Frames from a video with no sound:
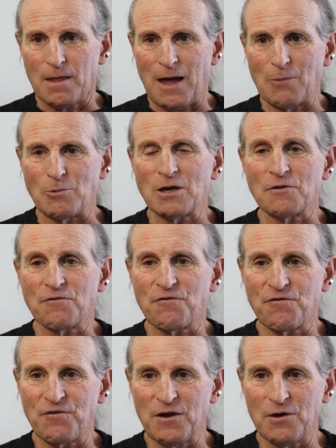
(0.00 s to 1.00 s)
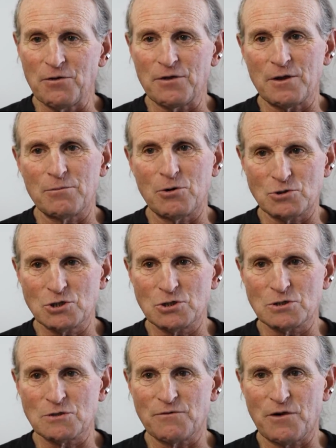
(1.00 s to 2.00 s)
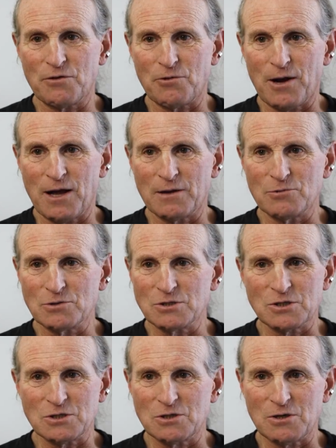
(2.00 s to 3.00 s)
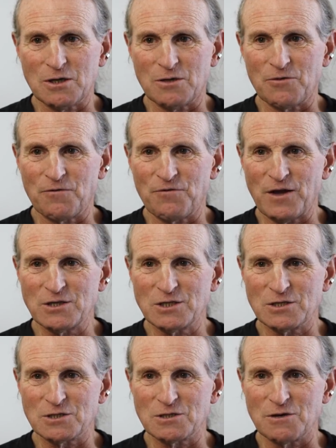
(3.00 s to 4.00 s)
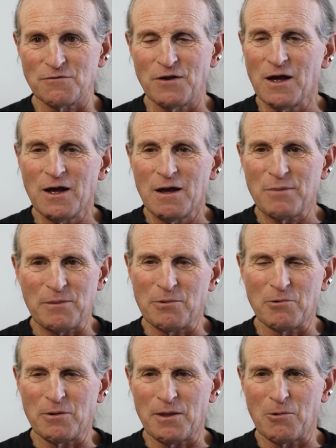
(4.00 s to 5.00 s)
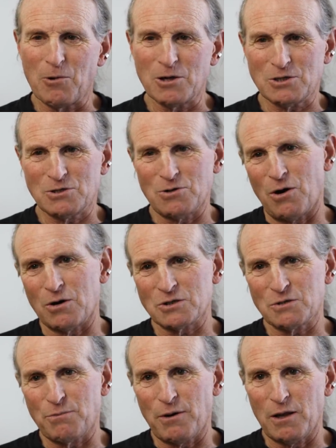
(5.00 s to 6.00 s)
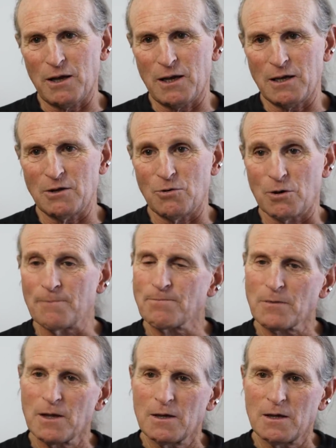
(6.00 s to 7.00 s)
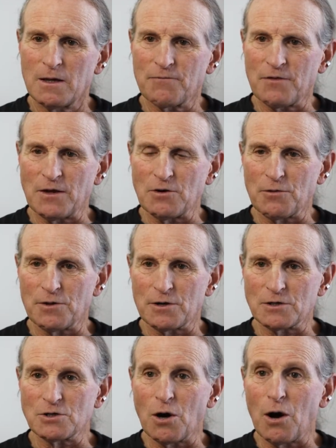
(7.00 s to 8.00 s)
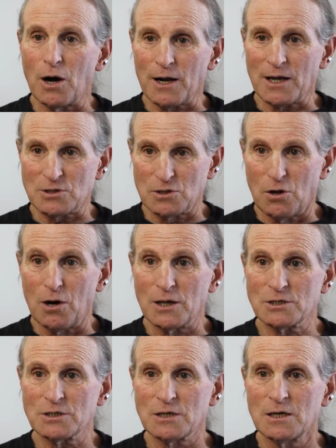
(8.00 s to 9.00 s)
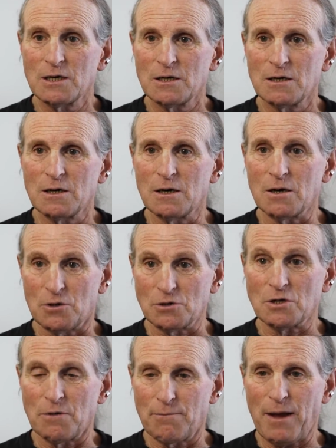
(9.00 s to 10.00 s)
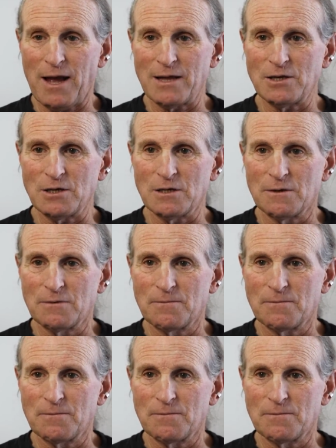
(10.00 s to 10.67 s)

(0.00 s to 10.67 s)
And we can feel the emotions of other animals. Just look at the faces of people when they watch dogs play, or if they know that a dog has lost a good companion.